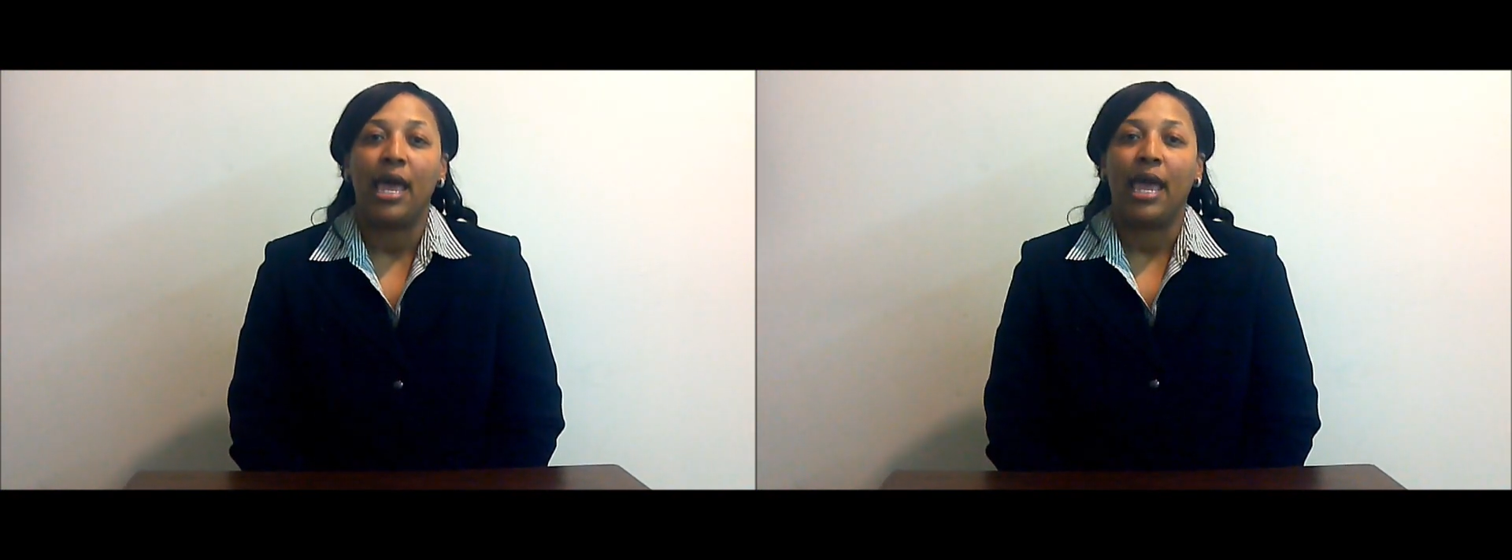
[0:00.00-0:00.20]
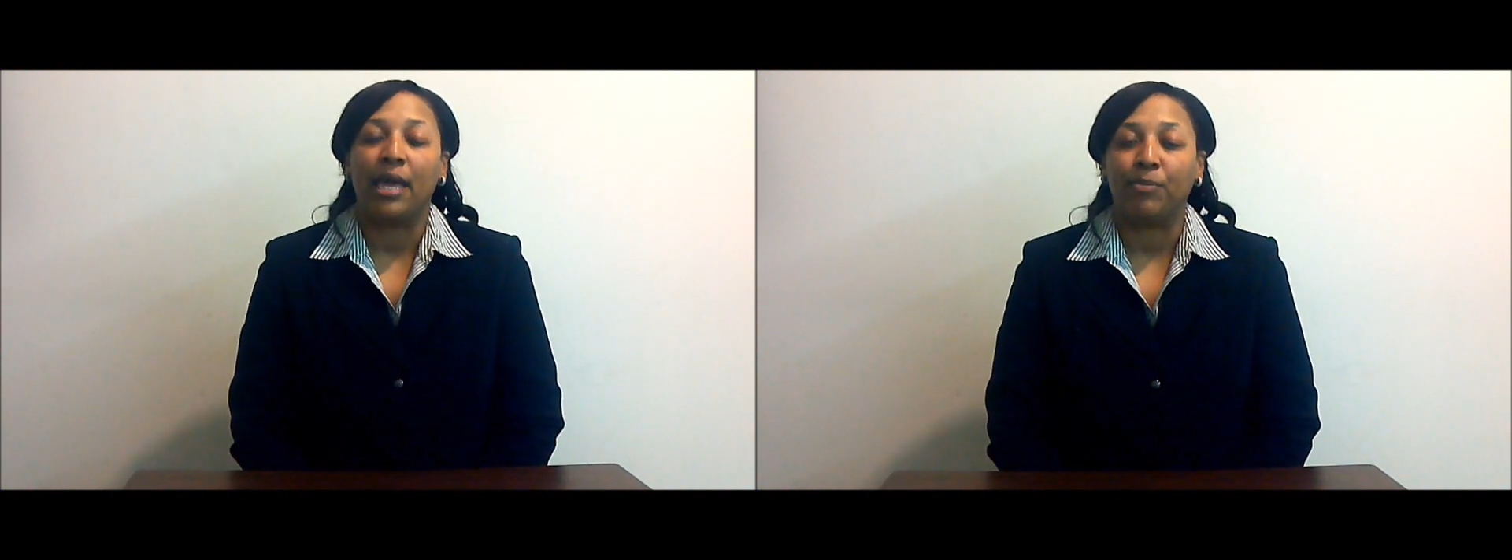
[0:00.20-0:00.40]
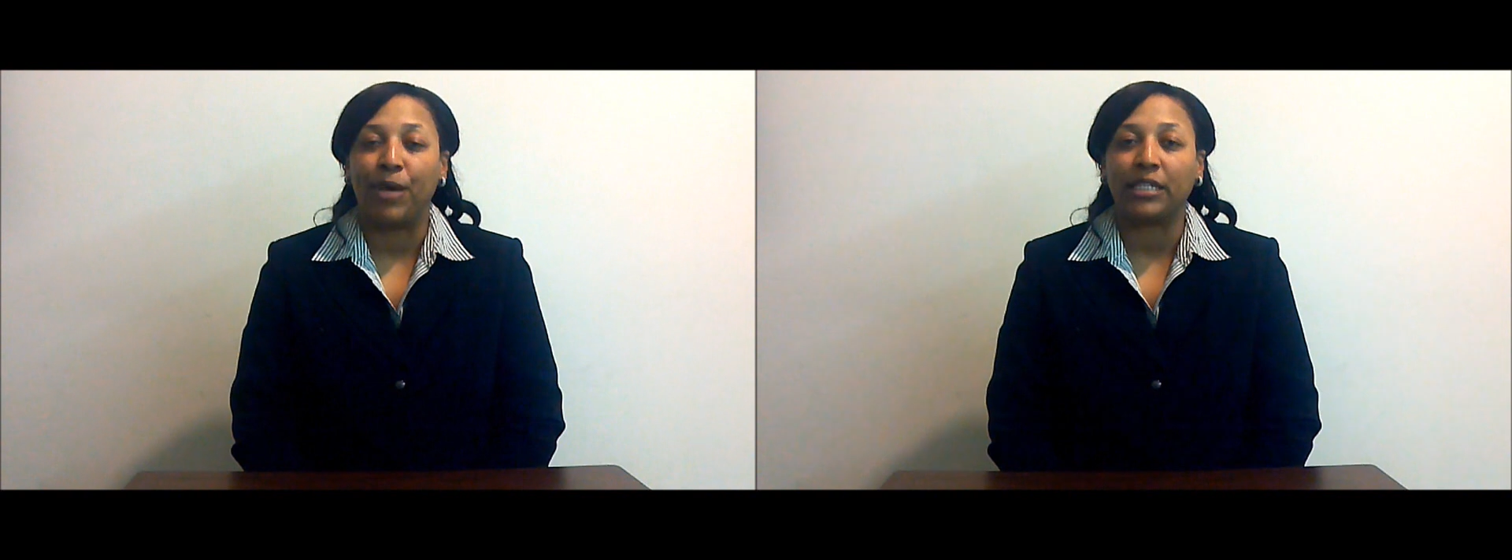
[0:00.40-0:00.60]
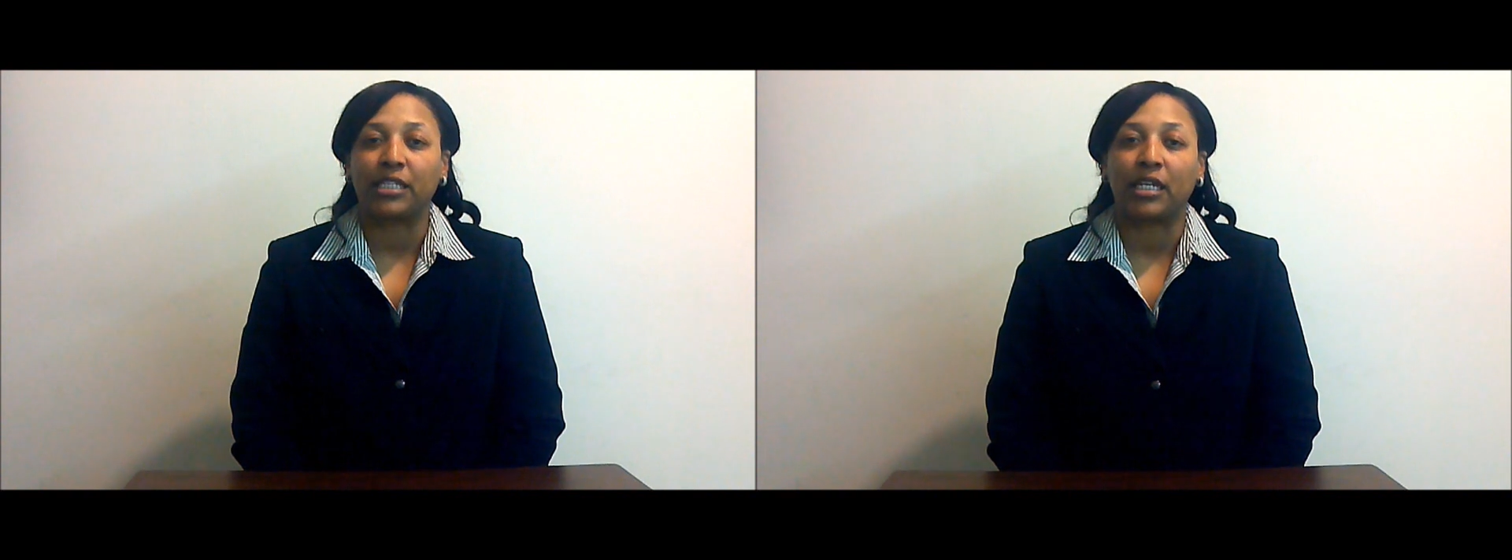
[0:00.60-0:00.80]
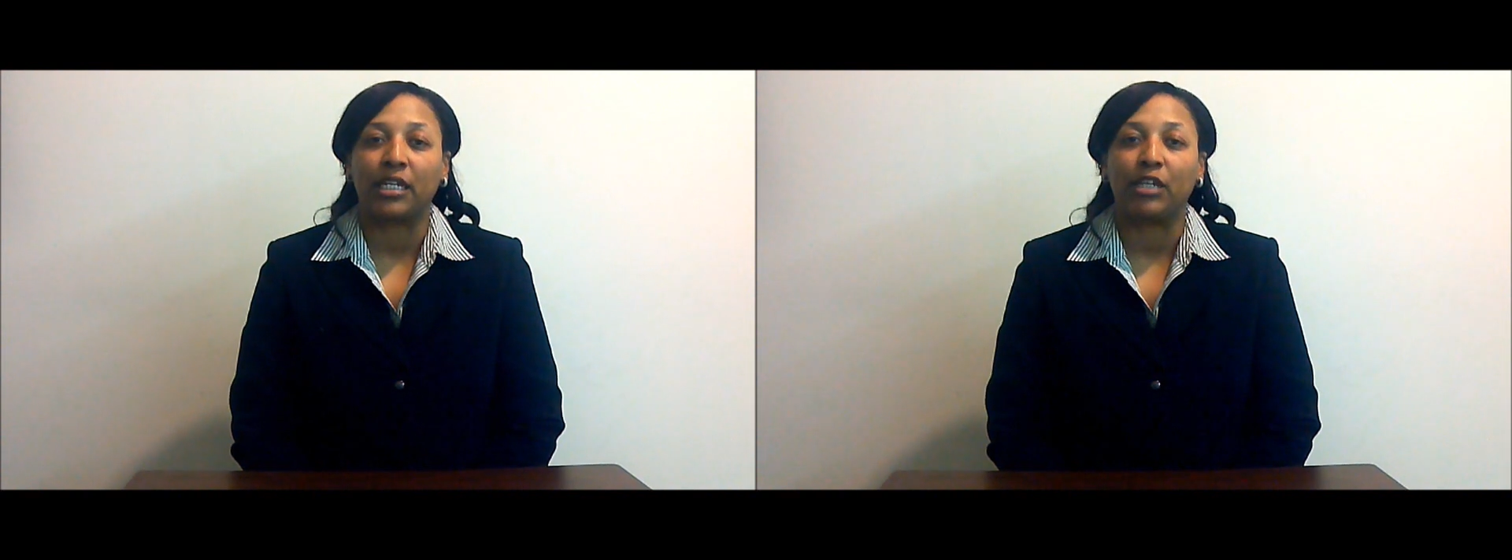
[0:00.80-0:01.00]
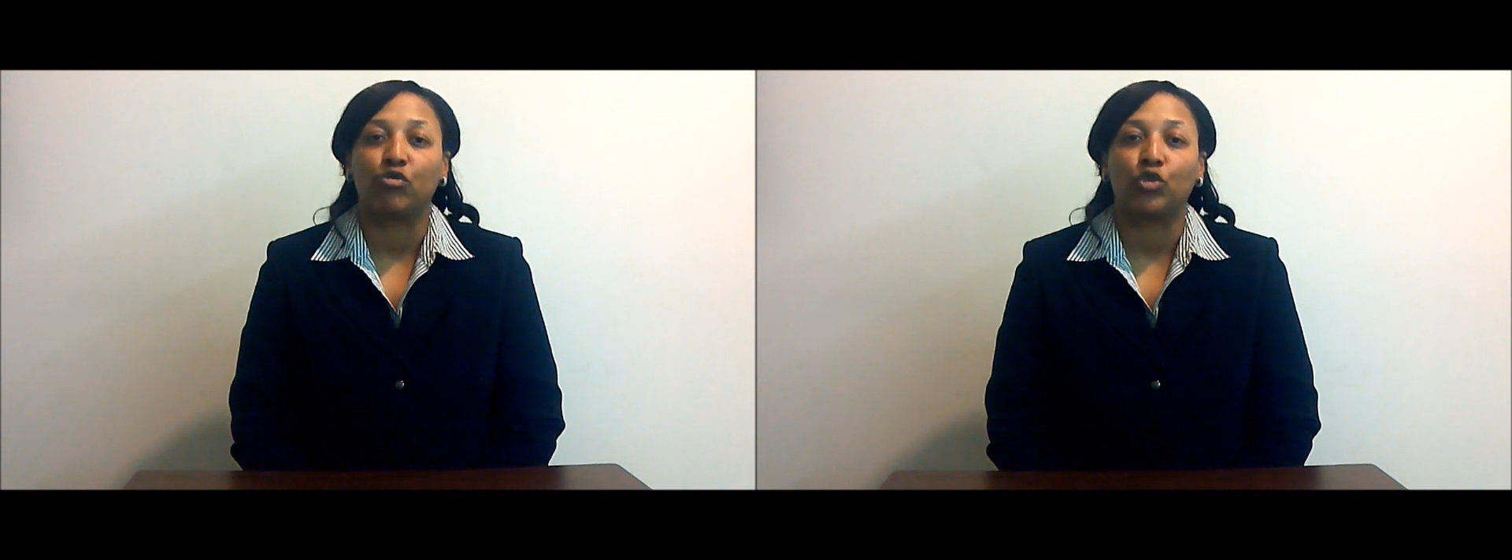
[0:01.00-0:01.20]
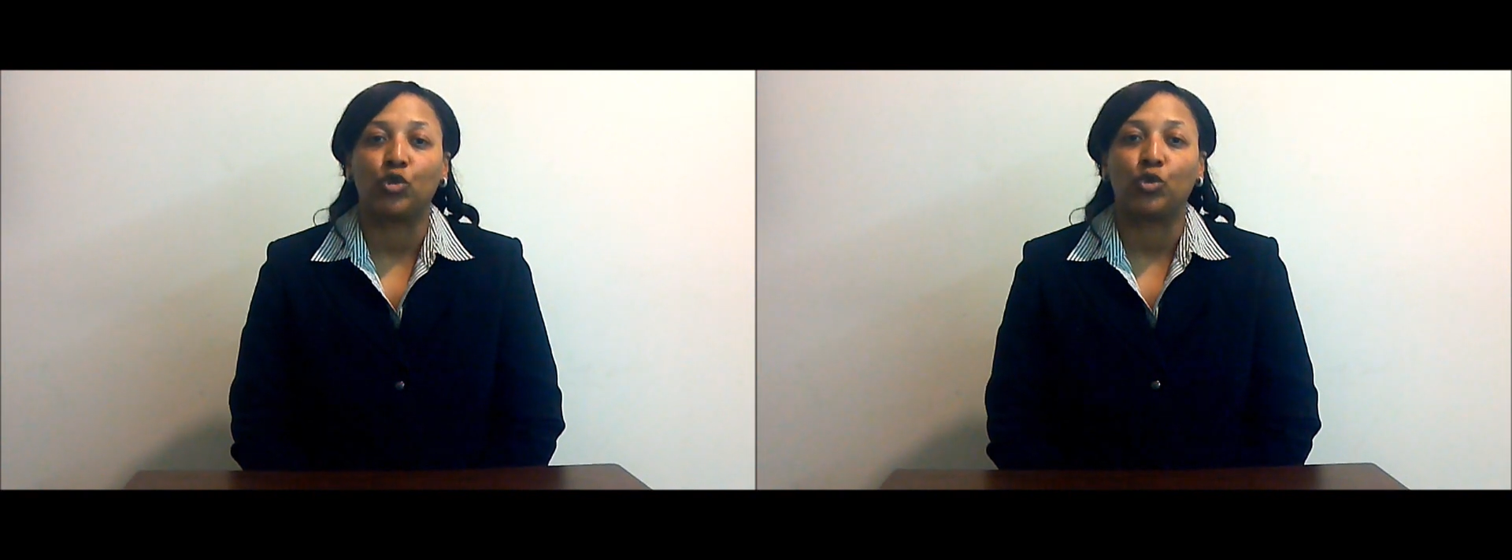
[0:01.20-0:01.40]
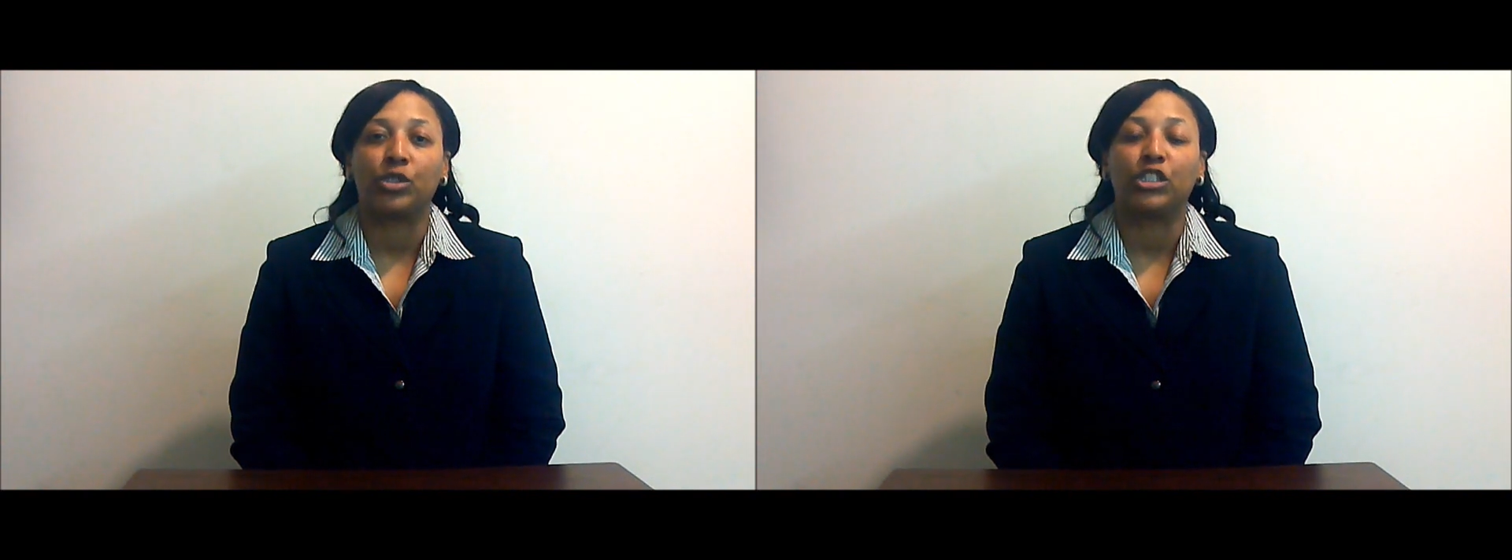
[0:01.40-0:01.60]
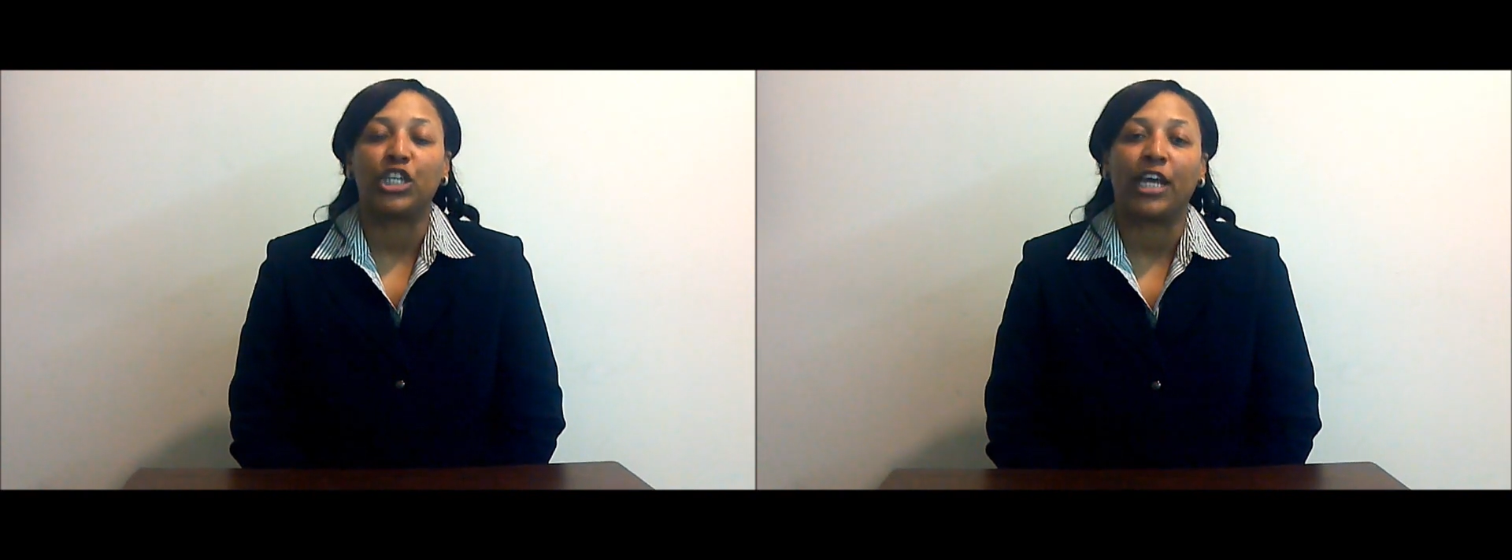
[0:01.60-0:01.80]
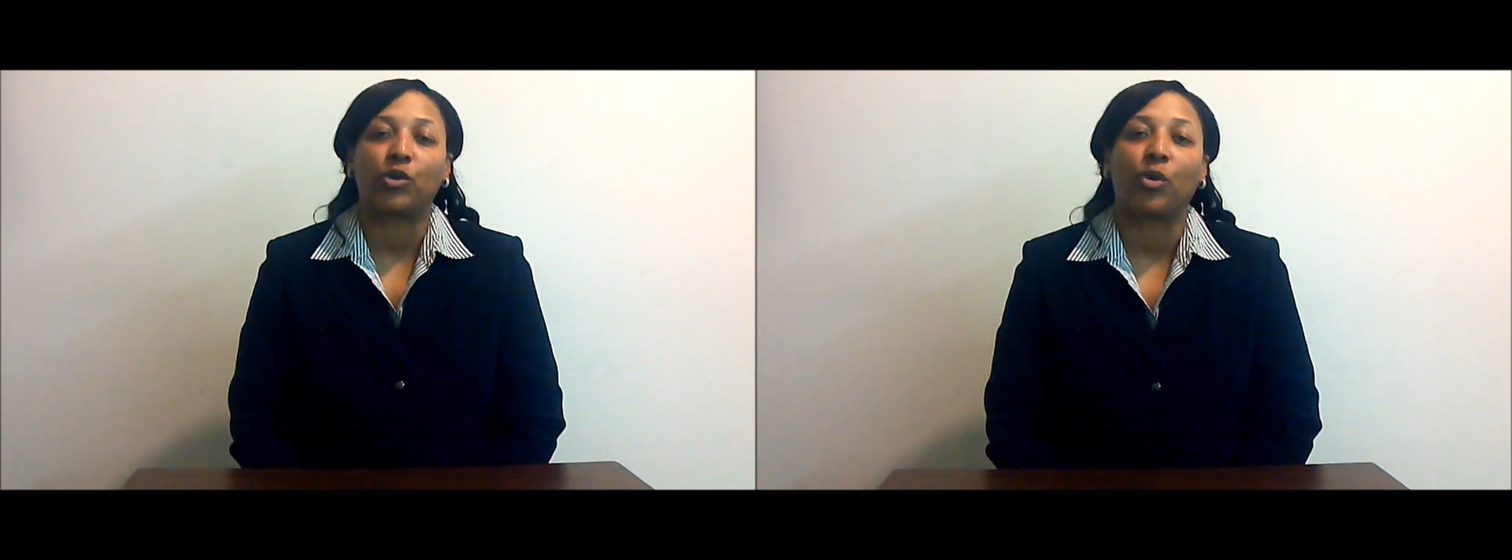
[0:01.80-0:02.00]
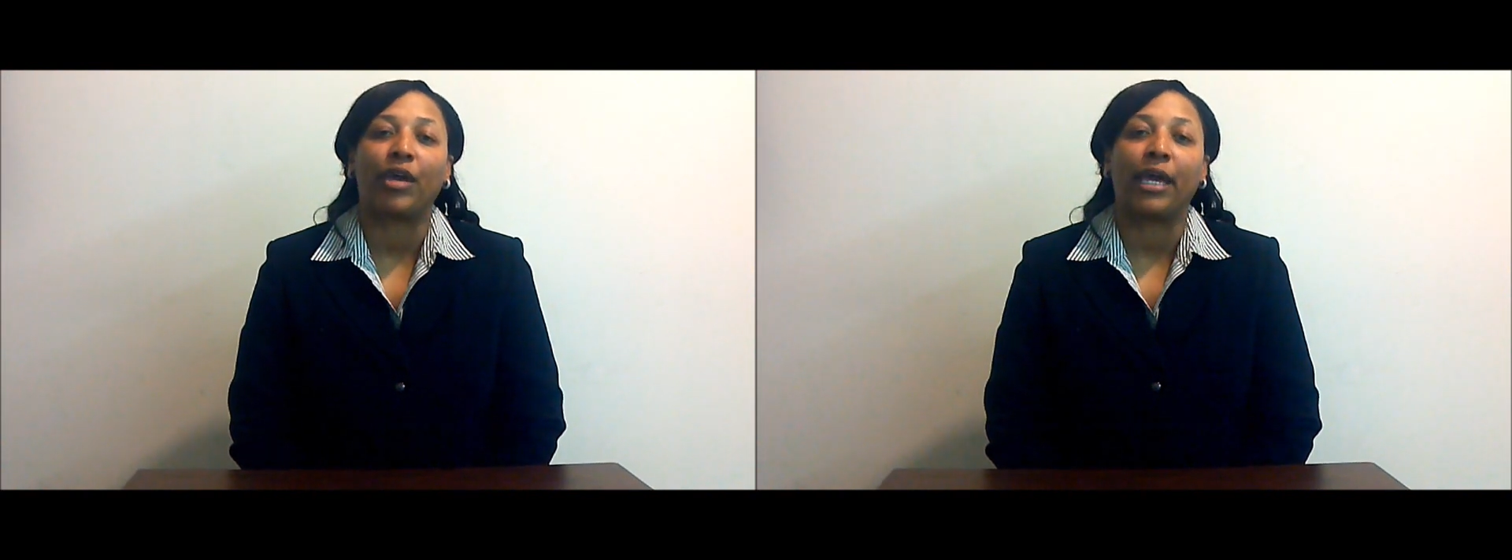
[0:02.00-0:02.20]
and basically ruled the January